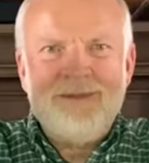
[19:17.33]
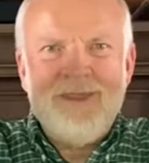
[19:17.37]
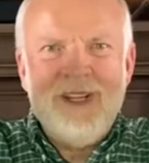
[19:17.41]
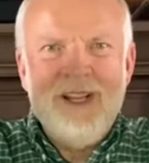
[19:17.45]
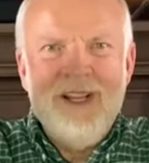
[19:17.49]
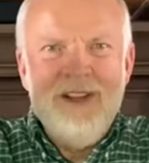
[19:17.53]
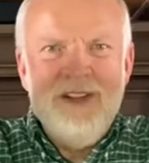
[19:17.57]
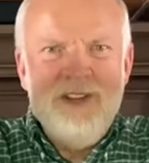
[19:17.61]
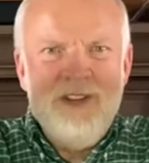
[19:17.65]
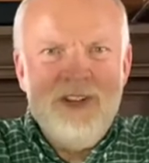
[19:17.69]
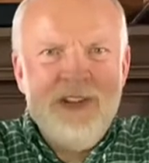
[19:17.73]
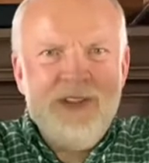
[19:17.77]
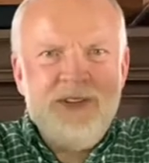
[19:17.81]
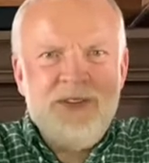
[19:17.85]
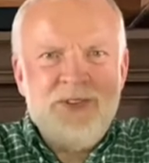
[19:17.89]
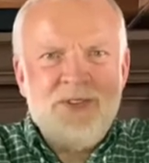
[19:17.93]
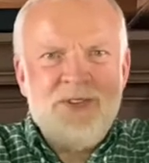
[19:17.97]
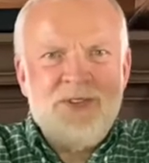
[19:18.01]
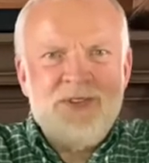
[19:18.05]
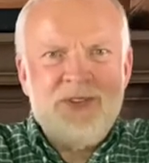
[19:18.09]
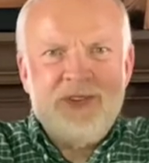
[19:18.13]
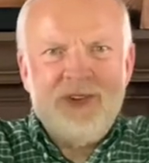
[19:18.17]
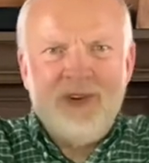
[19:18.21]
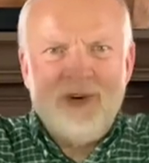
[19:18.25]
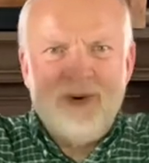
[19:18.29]

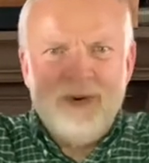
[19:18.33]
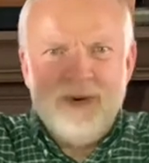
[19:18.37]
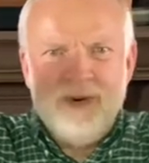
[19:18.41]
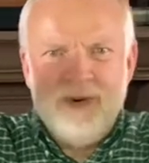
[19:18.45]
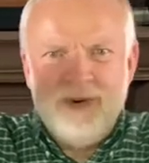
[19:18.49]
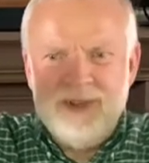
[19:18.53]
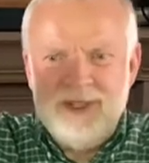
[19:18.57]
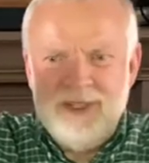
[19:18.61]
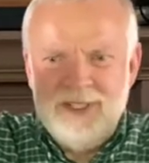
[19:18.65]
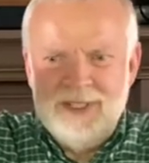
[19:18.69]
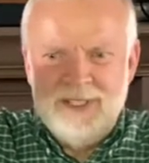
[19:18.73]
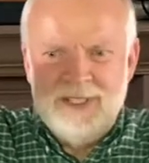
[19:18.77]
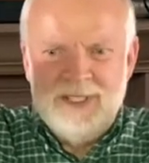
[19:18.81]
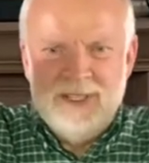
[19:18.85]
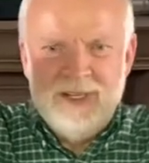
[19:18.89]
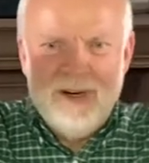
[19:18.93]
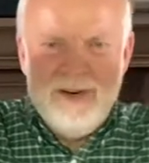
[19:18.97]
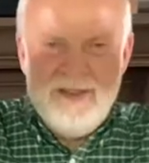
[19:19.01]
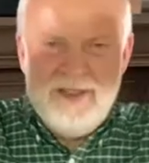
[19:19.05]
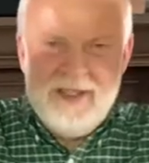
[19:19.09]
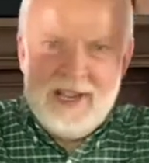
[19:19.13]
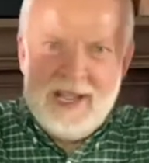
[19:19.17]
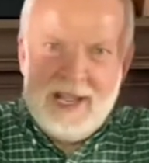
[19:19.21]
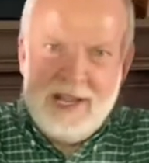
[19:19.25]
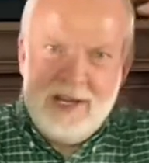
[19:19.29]
Jesus told, or
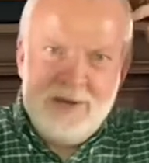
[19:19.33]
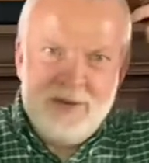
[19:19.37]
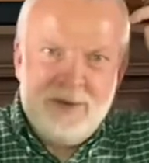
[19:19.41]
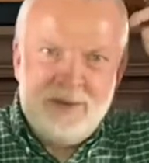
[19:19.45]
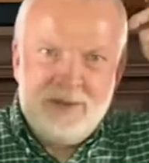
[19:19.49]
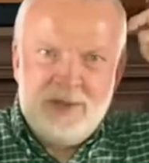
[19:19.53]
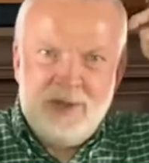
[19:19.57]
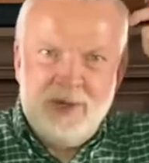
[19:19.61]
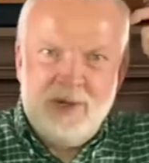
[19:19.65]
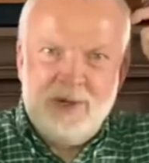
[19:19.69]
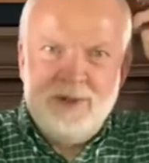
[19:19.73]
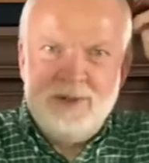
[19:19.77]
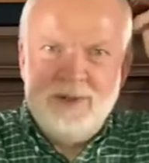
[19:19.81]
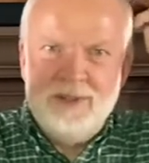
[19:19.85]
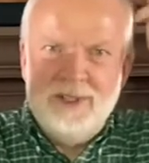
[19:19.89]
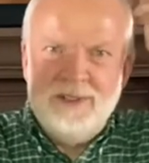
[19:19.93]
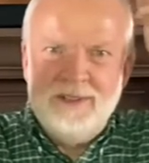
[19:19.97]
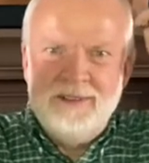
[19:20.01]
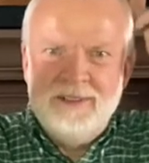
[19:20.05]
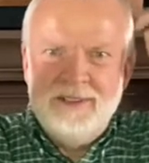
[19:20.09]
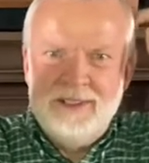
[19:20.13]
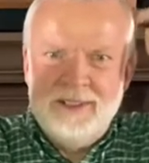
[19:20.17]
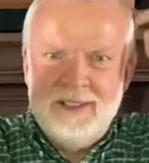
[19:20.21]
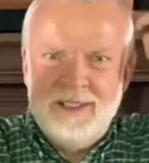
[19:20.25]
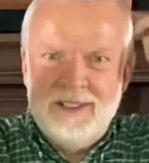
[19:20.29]
the angel told,
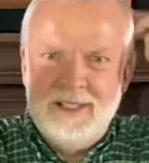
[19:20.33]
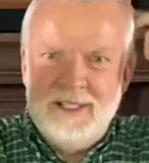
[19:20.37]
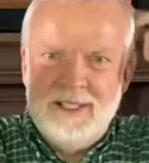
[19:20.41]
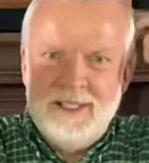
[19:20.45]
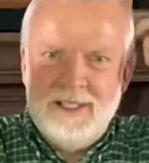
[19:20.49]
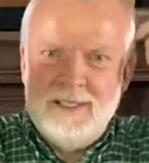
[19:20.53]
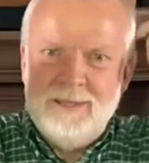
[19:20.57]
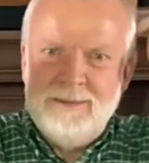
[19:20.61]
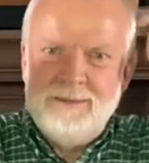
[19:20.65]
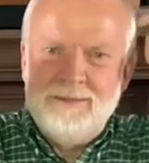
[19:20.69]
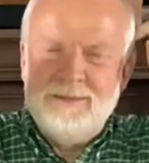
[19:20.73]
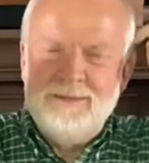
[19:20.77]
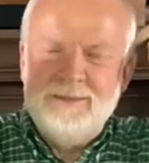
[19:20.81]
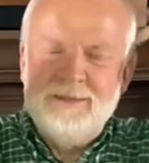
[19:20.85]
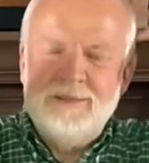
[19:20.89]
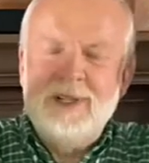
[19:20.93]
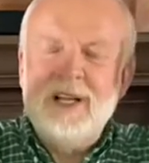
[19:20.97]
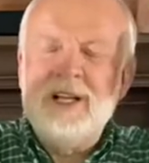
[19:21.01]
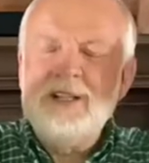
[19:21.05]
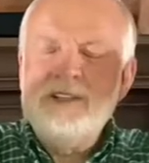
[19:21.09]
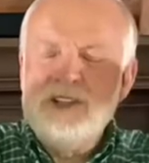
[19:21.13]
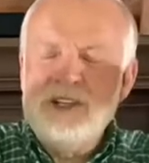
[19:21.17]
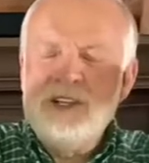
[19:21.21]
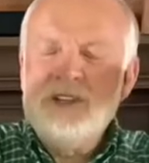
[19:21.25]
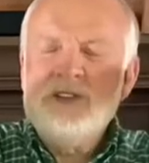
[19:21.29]
um,
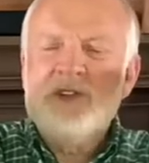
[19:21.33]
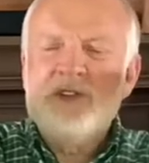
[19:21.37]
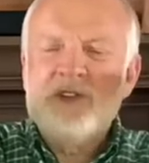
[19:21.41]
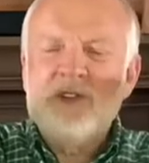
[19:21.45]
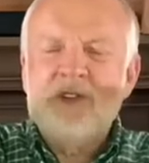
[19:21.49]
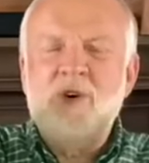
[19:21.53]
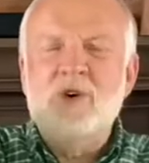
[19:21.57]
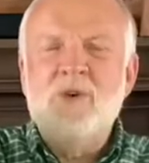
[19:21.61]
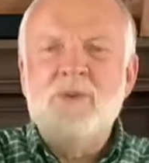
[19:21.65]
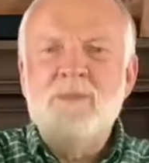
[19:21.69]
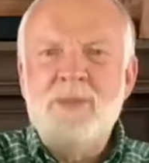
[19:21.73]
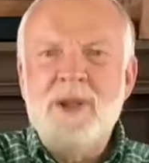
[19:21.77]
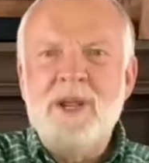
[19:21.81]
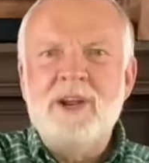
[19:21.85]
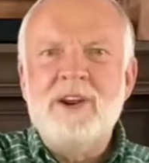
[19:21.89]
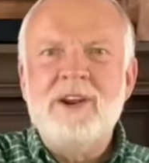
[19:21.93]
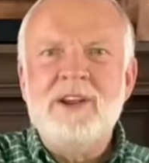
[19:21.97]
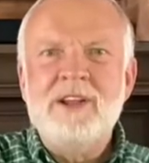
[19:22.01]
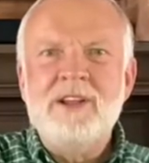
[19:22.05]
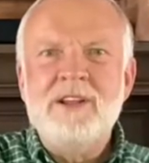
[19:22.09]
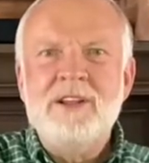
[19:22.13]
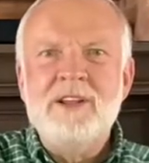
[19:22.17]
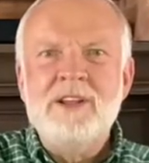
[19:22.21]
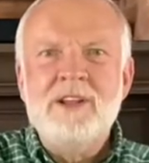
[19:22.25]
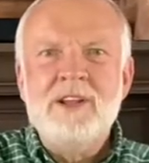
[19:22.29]
and Jesus told
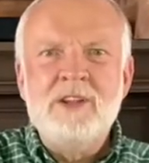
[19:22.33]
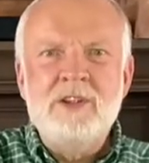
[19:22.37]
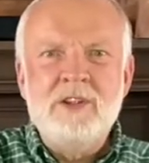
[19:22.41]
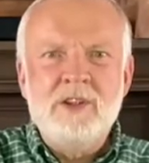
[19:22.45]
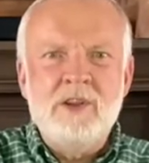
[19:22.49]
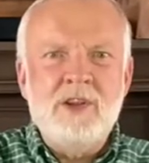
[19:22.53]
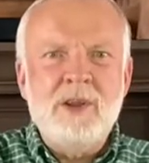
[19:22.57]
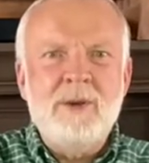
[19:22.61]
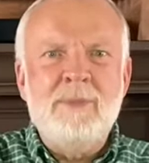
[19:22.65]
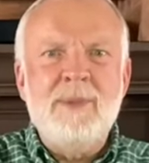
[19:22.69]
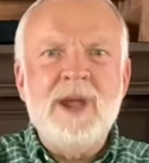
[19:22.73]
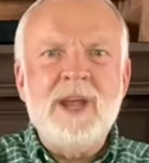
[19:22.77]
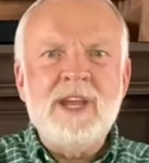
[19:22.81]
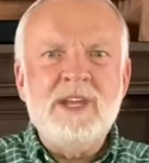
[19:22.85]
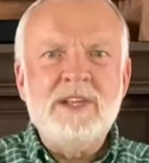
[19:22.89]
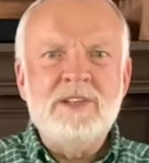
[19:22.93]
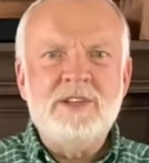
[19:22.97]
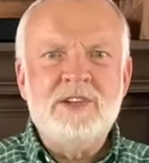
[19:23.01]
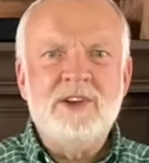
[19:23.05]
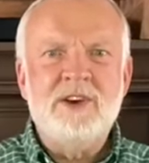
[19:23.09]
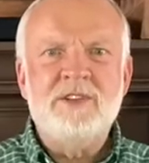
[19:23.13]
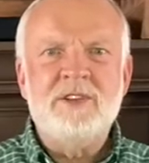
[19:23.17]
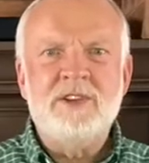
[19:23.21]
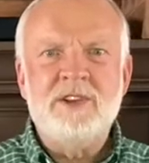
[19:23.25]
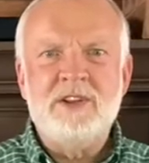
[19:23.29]
Mary, You go back and
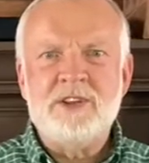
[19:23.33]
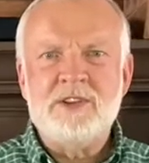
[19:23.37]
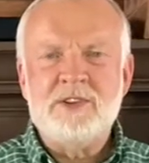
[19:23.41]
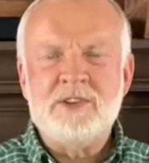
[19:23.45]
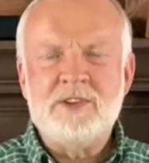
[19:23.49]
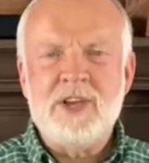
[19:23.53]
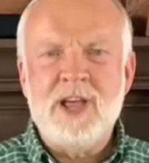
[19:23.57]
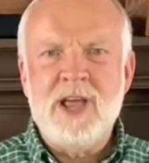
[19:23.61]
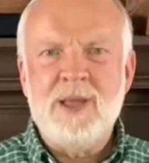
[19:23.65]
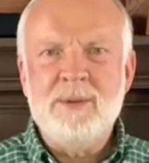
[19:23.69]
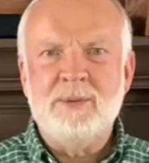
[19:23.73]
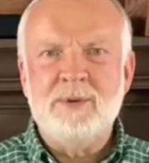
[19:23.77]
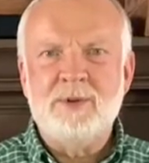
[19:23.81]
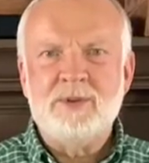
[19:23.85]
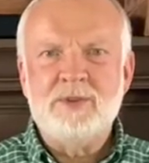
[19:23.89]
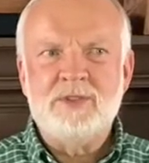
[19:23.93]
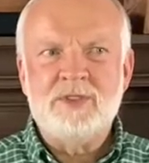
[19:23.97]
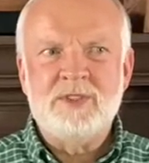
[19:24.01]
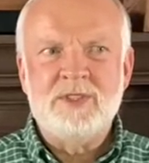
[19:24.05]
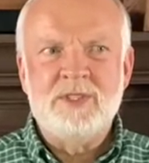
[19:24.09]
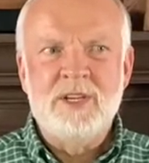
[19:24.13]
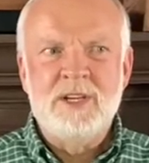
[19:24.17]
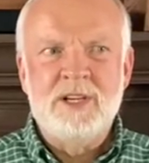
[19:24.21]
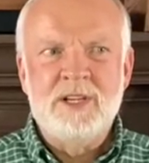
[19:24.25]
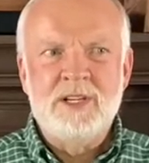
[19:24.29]
tell the disciples
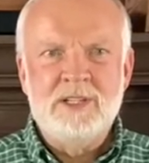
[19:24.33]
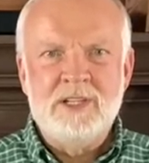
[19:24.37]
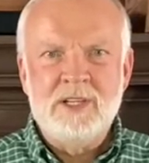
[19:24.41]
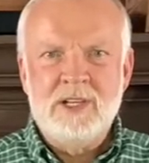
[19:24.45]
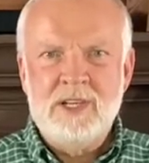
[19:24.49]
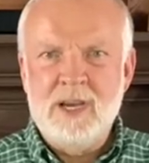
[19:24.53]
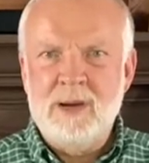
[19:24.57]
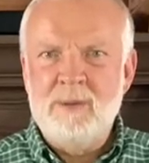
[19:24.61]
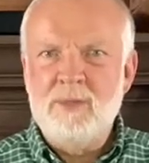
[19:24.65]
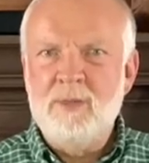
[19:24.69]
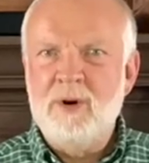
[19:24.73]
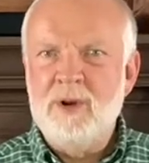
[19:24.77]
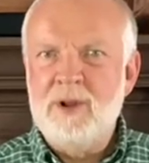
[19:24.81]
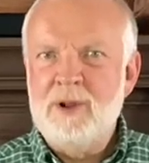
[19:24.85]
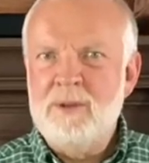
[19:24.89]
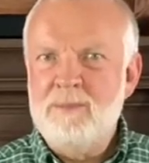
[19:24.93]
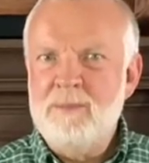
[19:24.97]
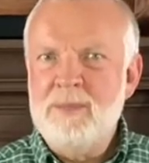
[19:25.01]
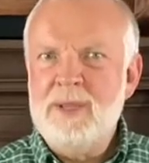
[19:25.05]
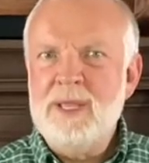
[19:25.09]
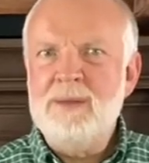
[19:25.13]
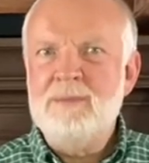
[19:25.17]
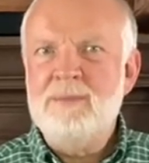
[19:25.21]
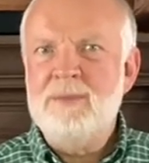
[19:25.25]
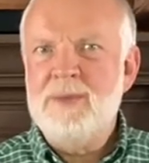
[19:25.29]
to come on and
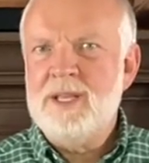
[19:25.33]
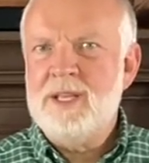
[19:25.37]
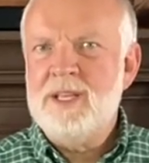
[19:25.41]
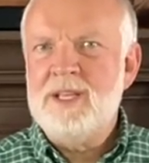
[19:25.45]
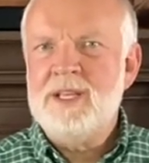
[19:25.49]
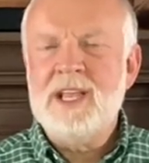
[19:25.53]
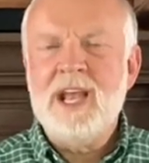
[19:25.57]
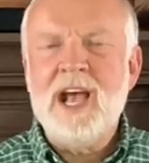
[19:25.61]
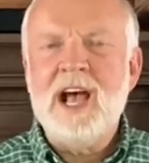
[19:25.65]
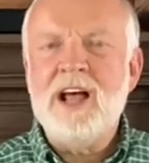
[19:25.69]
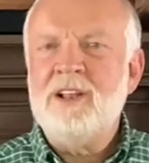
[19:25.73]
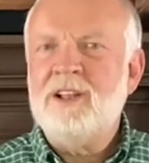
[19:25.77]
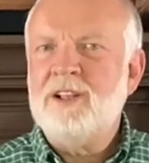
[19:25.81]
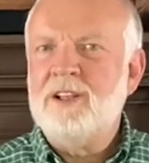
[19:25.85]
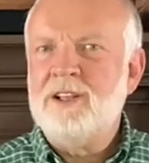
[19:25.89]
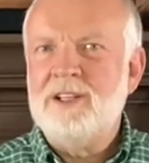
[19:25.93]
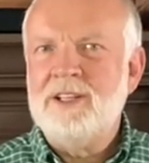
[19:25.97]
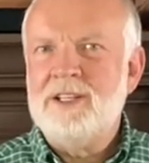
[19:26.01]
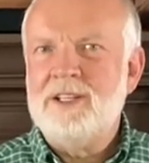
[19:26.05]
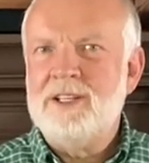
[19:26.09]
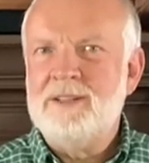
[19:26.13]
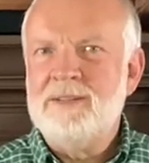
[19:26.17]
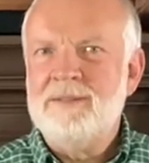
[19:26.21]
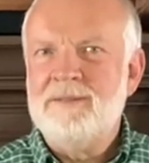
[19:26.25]
meet me in Galilee.